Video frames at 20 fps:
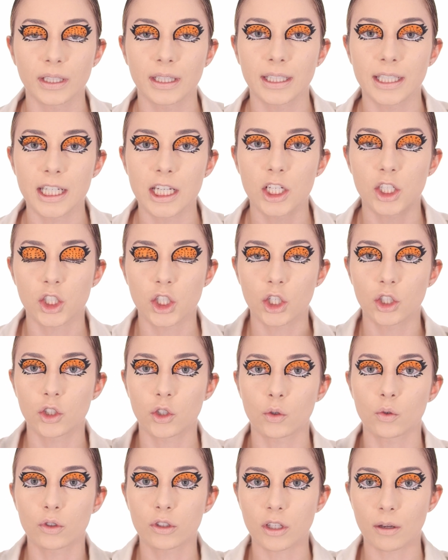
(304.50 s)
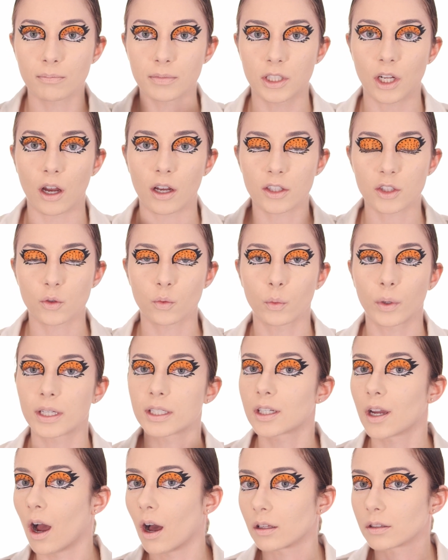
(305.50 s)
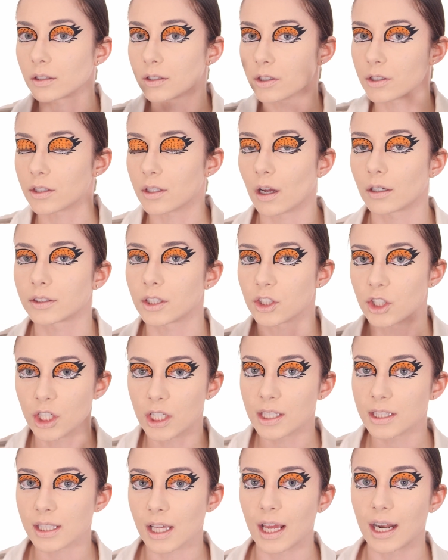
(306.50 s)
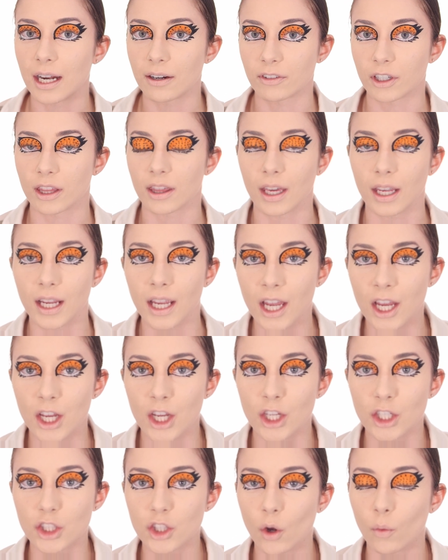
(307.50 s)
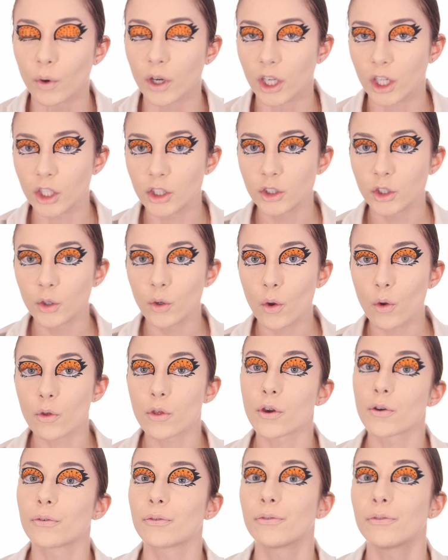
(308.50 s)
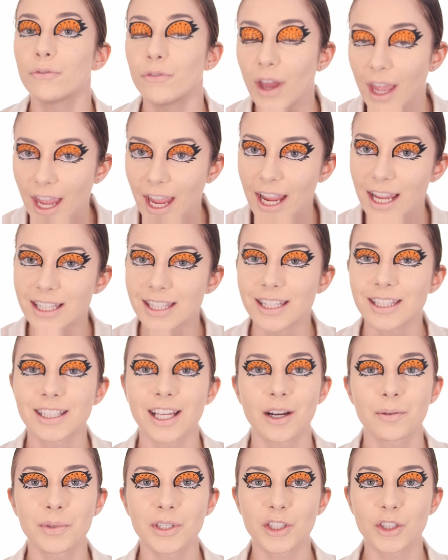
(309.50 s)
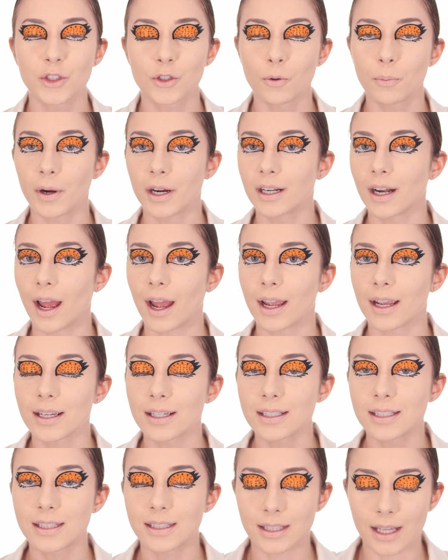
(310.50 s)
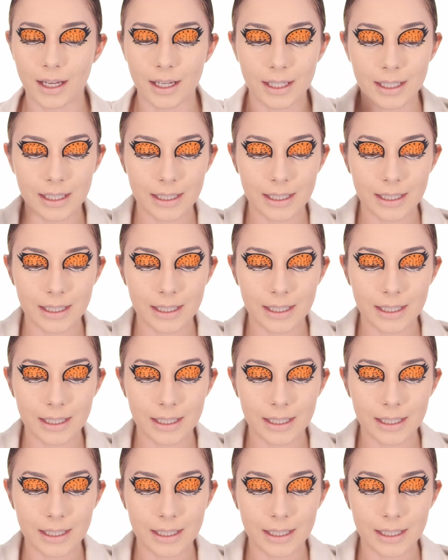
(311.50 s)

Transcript: really to do some dots with colors on the cheeks and everything. So we're gonna do the face. It's gonna be super nice.